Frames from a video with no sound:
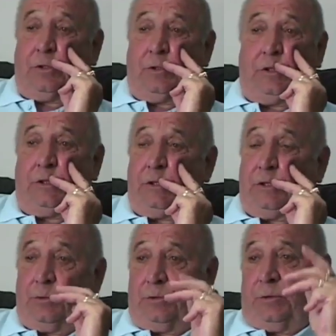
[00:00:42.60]
conditions.
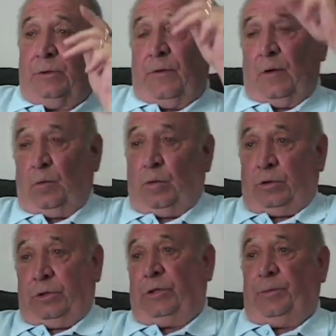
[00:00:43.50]
There was
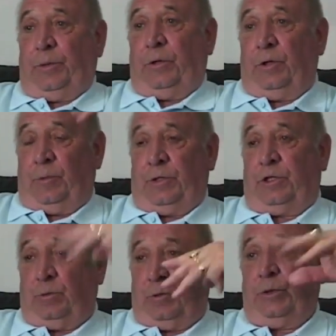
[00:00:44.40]
water dripping on them as
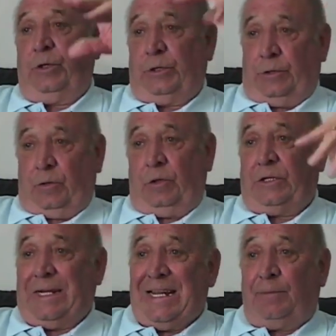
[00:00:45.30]
they were working all the
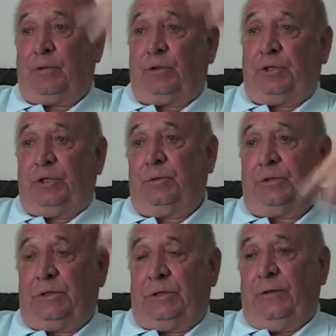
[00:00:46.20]
time,
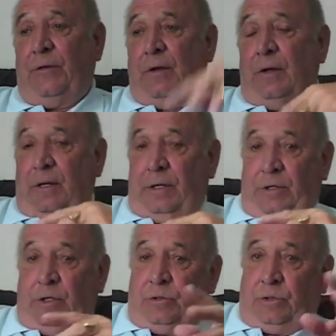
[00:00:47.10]
continuously. And
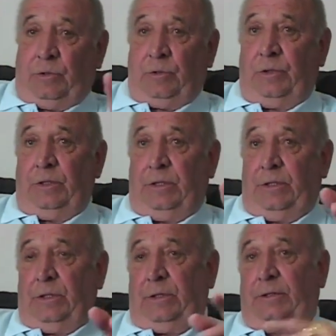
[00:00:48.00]
they used to go in
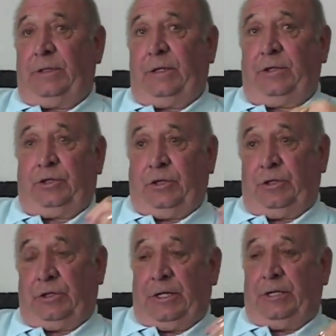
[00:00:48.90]
and take the
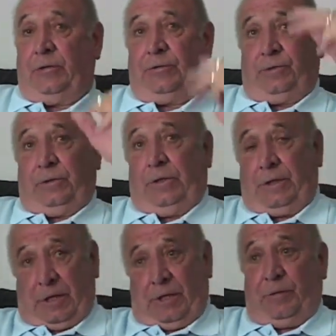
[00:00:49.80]
shirts and that off
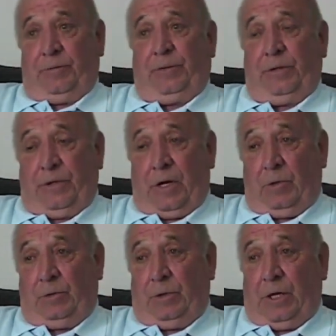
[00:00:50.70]
and lay them further
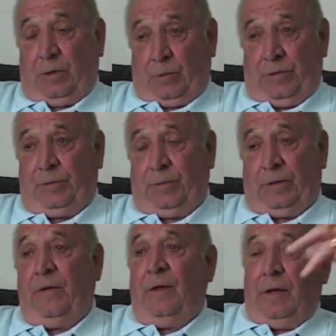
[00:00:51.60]
out, away from
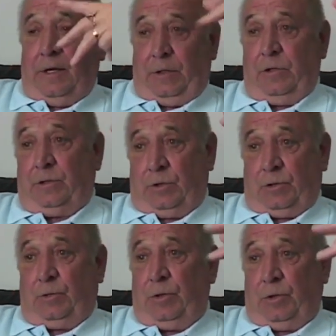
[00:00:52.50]
things. And they used to
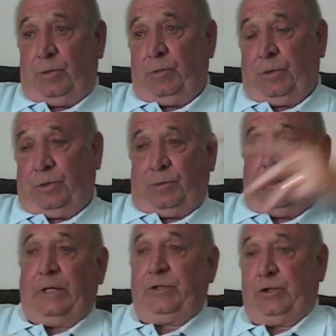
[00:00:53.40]
just work with
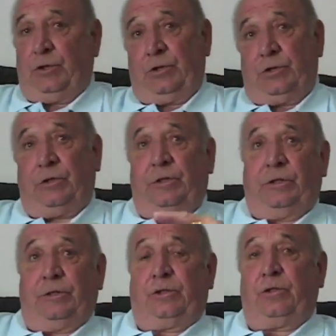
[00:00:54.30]
like shorts on
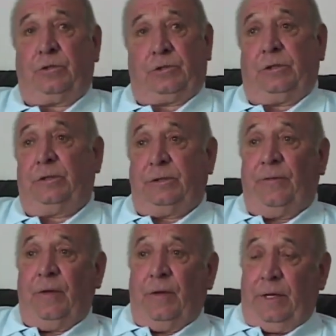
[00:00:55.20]
and socks
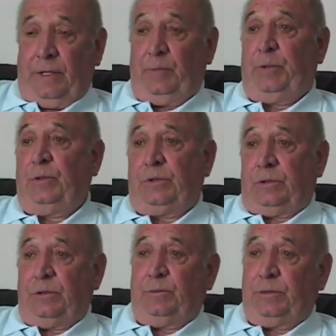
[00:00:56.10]
and the boots,
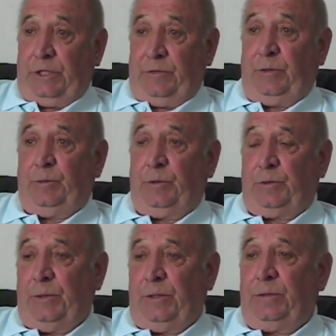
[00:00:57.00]
safety boots
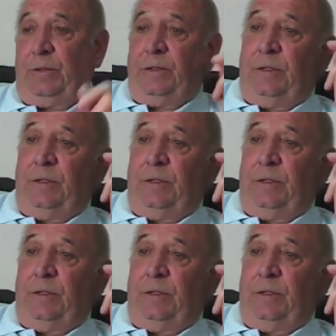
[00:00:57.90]
by the way,